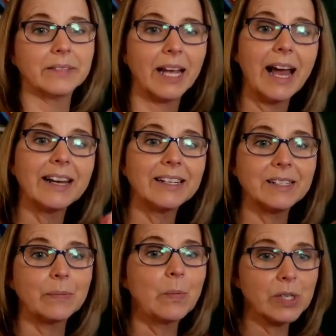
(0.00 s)
And
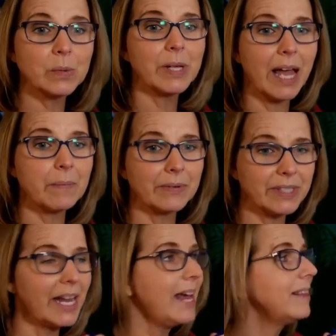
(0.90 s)
once we get above
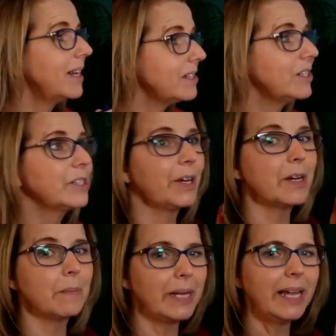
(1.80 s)
10, that's just going to
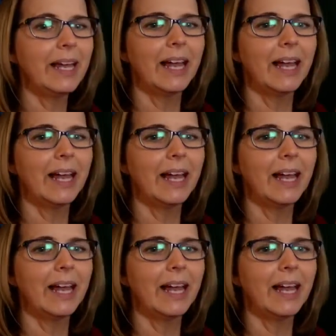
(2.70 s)
be